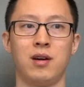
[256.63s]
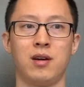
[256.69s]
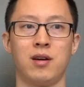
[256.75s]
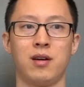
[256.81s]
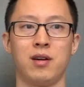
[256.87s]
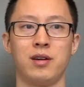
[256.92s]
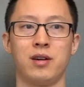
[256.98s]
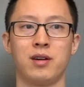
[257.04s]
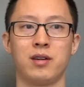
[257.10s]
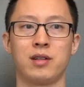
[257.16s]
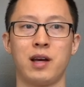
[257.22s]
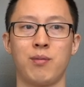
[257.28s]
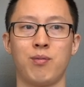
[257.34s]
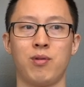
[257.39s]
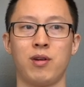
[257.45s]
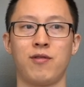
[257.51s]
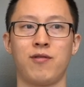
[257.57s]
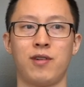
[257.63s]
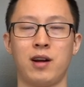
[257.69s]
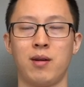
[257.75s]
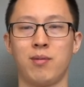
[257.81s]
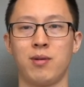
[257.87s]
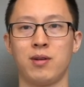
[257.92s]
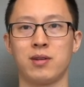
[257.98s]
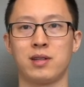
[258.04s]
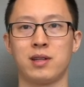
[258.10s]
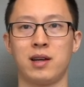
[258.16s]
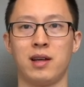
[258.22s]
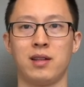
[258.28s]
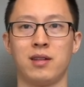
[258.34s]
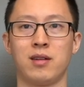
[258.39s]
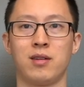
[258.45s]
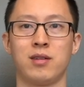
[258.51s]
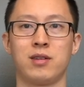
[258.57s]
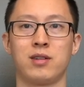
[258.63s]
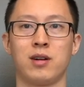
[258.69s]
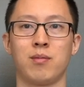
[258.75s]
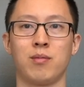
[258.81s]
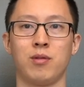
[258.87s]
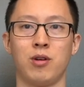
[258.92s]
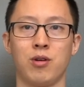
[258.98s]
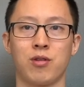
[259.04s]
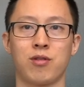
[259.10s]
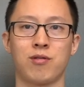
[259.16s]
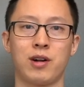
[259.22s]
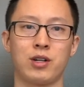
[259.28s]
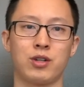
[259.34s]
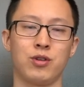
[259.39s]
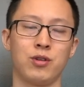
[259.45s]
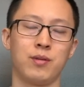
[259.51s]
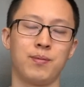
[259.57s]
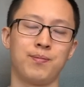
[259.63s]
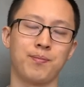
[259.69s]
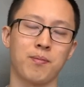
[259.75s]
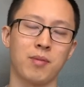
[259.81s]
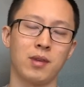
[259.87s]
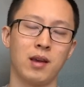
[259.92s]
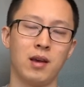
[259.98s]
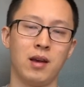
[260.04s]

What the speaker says: are your type 1 fibers and they're termed low threshold.